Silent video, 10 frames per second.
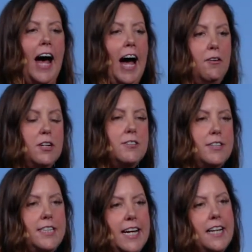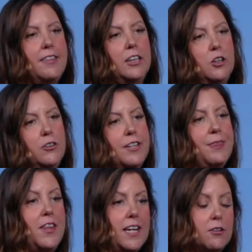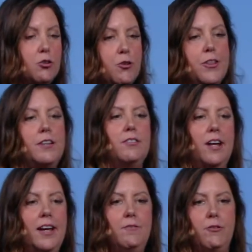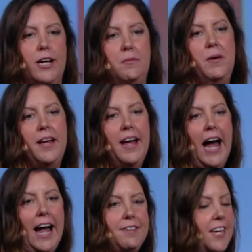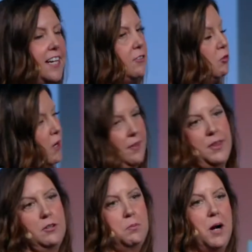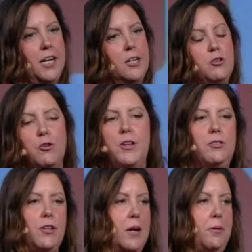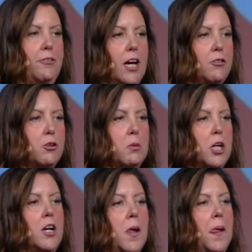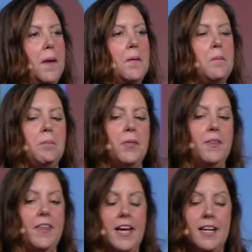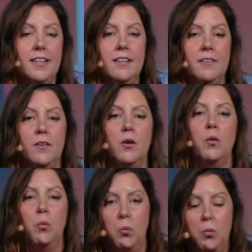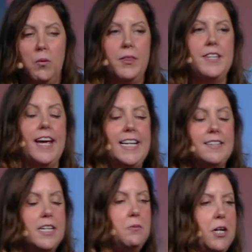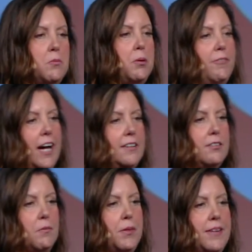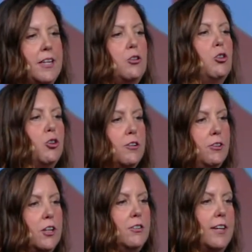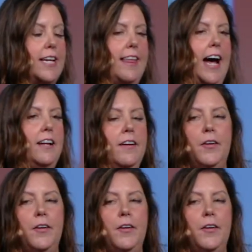I want to see data that looks at this for this time frame. I think it's around this product or this type of customer. Then the data team can provide something that sort of looks like that.